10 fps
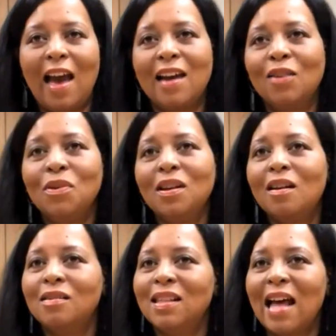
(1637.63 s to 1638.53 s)
I don't want to
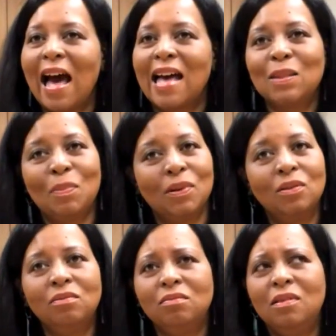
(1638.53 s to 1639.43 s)
go to the
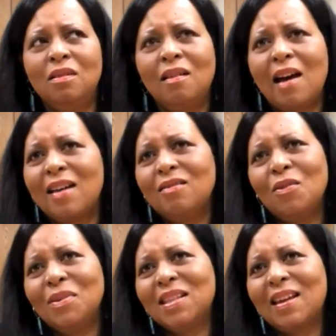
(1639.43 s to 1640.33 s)
hospital. I don't know
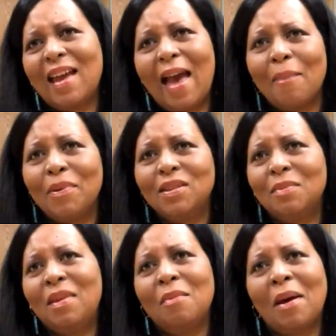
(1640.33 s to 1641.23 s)
what's going to happen to
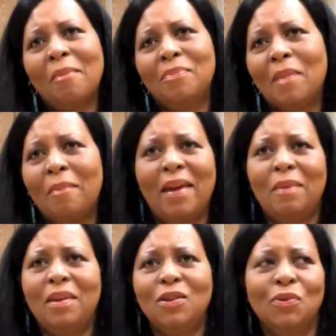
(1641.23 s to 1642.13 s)
me and my
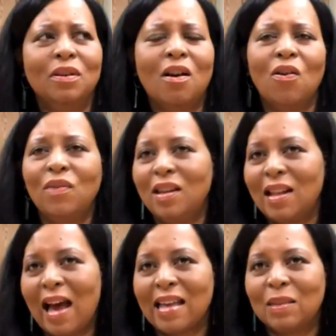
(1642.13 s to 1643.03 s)
baby during COVID in
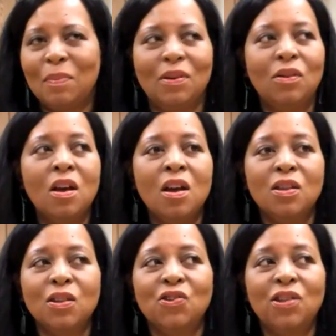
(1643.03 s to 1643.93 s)
the hospital.
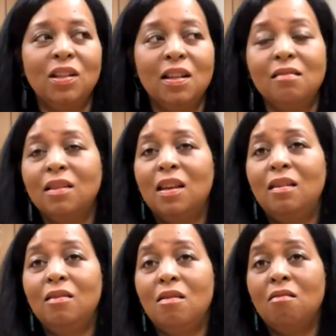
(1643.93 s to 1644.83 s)
So she literally,
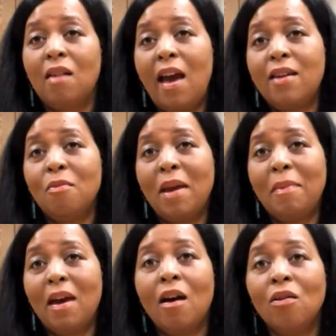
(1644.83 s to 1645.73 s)
had her
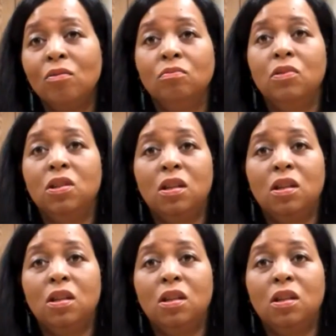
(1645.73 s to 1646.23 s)
baby at home.